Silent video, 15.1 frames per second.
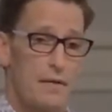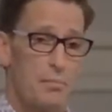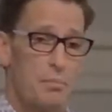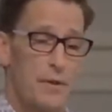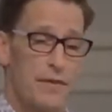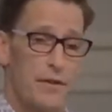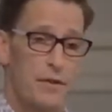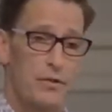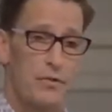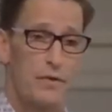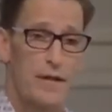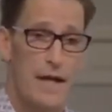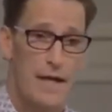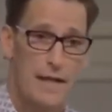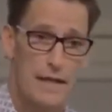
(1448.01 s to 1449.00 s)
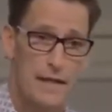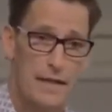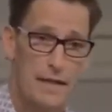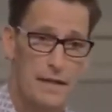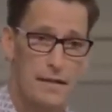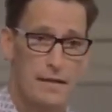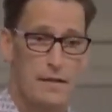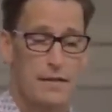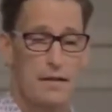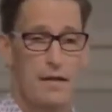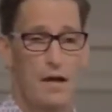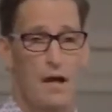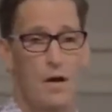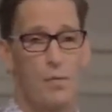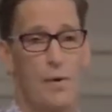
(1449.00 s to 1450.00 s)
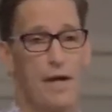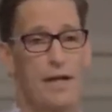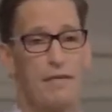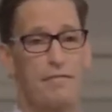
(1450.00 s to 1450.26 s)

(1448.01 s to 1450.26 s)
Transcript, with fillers: but they're creating a way